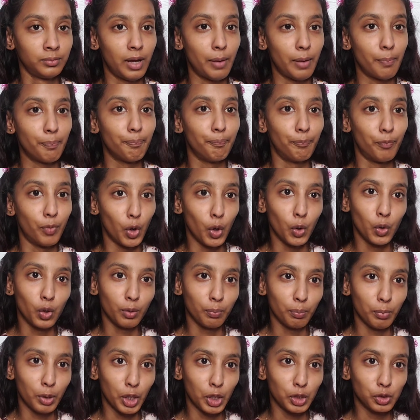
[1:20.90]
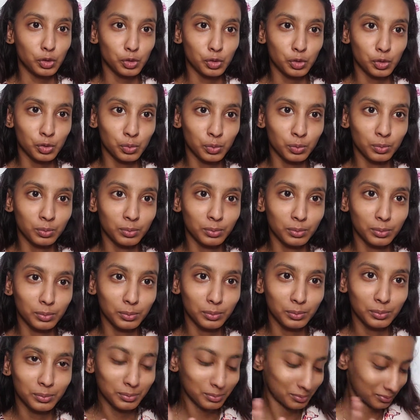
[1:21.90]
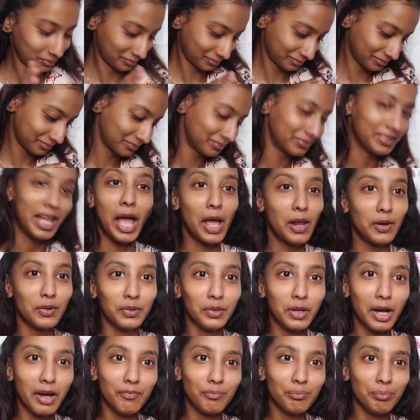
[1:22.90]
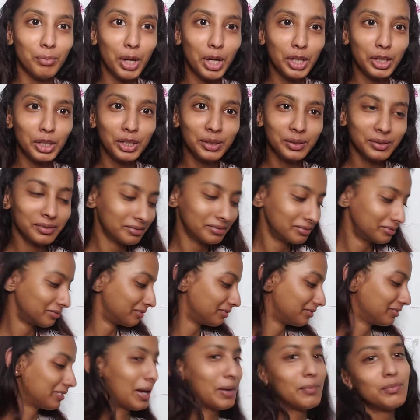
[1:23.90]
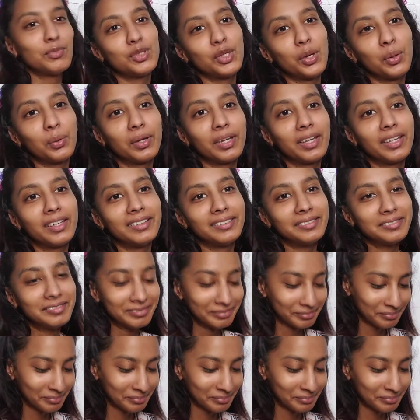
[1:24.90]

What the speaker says: I'm broke, bitch. I don't have money. I'm joking.